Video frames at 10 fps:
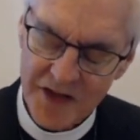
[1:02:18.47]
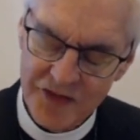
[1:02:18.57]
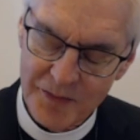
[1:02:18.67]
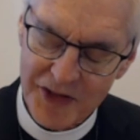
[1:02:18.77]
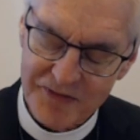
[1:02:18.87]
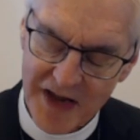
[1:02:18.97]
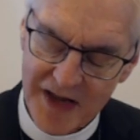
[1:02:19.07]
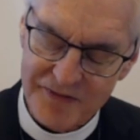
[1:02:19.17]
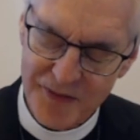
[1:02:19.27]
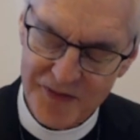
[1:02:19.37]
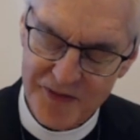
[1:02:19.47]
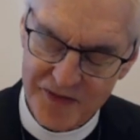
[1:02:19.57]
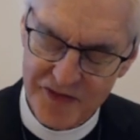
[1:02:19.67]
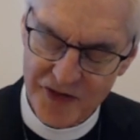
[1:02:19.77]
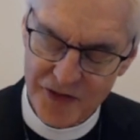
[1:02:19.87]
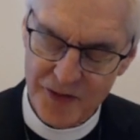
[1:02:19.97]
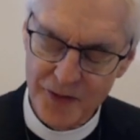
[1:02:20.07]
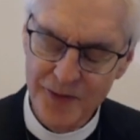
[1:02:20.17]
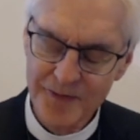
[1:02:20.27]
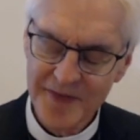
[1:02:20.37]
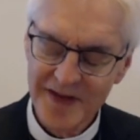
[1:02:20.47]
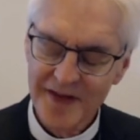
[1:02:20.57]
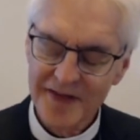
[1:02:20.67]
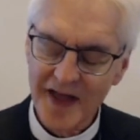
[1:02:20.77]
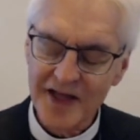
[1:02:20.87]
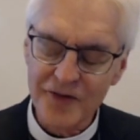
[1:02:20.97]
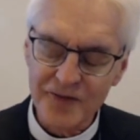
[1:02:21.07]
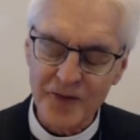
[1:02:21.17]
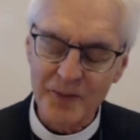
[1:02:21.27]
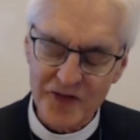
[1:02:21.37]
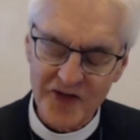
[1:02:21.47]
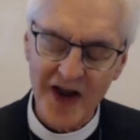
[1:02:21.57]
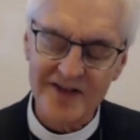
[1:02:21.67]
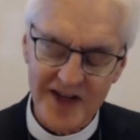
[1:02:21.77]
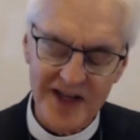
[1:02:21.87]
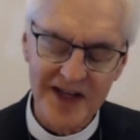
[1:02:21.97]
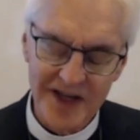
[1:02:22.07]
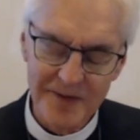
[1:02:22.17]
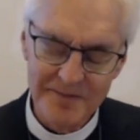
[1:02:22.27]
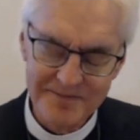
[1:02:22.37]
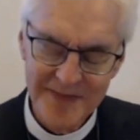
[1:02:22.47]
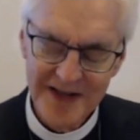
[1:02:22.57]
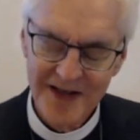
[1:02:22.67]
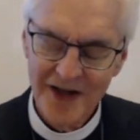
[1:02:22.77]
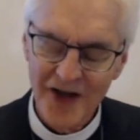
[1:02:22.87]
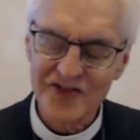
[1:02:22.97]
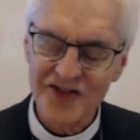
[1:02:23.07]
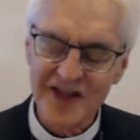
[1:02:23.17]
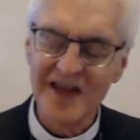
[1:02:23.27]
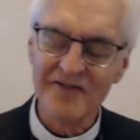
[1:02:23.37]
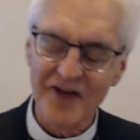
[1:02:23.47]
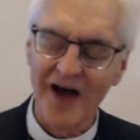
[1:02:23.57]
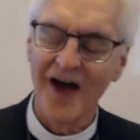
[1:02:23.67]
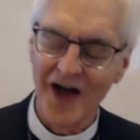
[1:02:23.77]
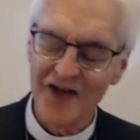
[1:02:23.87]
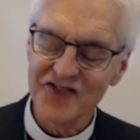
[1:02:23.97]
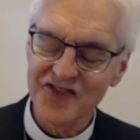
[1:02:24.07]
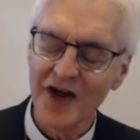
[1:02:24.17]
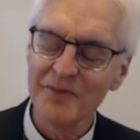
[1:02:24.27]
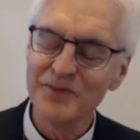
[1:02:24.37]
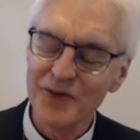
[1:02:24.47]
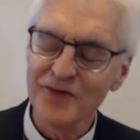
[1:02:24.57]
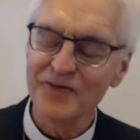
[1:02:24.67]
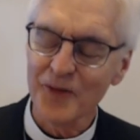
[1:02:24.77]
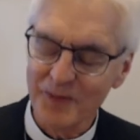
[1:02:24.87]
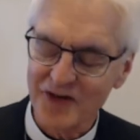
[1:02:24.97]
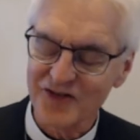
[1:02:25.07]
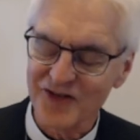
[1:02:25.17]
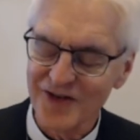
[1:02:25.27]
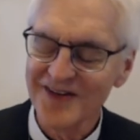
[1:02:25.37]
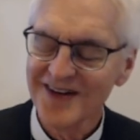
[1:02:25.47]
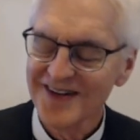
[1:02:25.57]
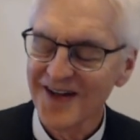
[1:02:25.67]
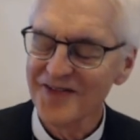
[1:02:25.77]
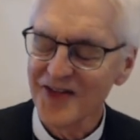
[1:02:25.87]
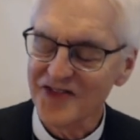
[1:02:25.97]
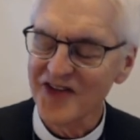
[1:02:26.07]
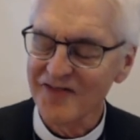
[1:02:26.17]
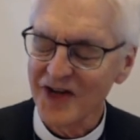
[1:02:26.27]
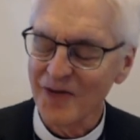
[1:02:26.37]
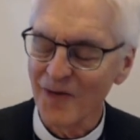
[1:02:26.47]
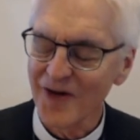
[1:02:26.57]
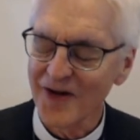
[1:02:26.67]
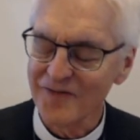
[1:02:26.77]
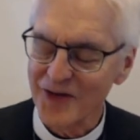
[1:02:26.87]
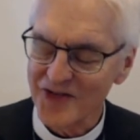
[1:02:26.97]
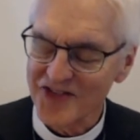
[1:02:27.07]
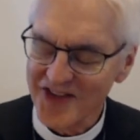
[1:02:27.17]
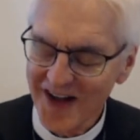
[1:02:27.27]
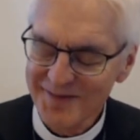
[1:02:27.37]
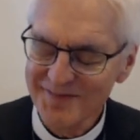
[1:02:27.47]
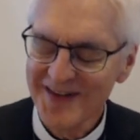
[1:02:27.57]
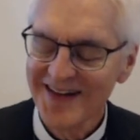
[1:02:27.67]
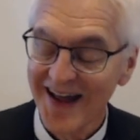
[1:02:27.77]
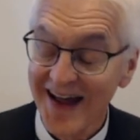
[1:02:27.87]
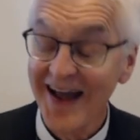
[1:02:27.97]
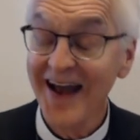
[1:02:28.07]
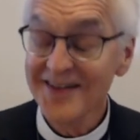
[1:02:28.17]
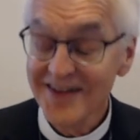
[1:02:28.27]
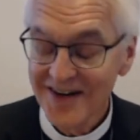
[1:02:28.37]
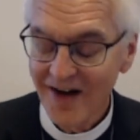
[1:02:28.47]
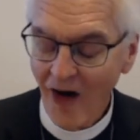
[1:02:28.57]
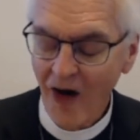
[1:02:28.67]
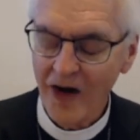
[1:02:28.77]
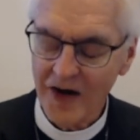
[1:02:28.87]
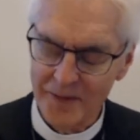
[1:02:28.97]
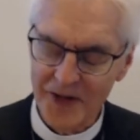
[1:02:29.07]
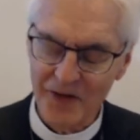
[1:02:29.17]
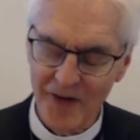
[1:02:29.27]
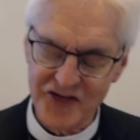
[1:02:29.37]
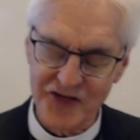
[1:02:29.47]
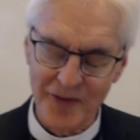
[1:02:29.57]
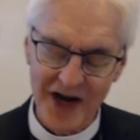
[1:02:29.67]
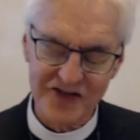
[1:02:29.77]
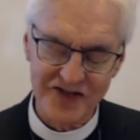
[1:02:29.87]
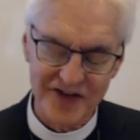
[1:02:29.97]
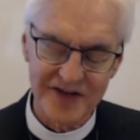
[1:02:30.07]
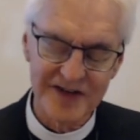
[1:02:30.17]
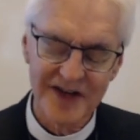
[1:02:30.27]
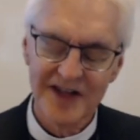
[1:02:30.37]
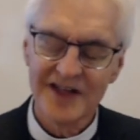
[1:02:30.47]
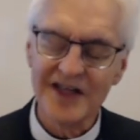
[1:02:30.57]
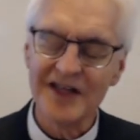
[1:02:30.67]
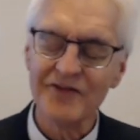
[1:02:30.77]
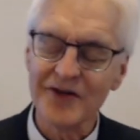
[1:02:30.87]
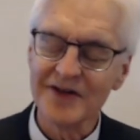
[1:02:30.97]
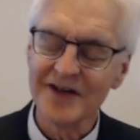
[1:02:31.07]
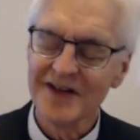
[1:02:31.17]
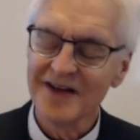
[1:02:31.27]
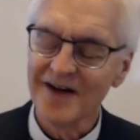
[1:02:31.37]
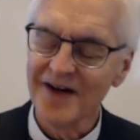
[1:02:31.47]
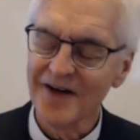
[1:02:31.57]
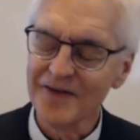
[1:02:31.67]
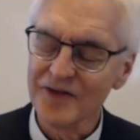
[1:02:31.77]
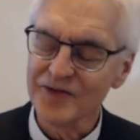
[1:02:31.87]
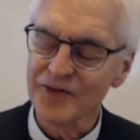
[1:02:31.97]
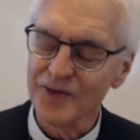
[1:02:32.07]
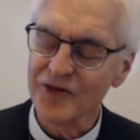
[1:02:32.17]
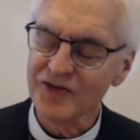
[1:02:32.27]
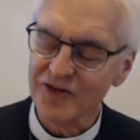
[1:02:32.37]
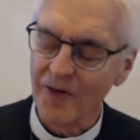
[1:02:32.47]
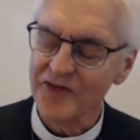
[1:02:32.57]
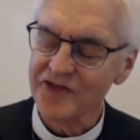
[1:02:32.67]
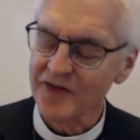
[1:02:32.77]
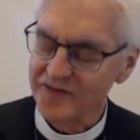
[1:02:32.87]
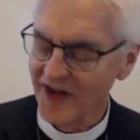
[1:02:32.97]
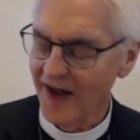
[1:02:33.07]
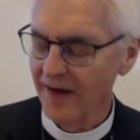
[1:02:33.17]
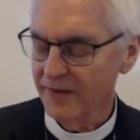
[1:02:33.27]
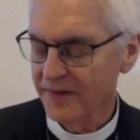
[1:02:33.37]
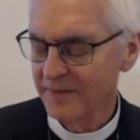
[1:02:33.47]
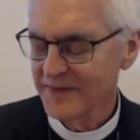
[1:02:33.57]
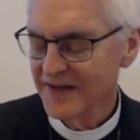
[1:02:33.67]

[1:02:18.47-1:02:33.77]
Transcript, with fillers: to be faithful to you. Thank you for protecting him uh, to give us a beautiful picture of the saving work of your Son and our coming resurrection, even uh, through the jaws of death.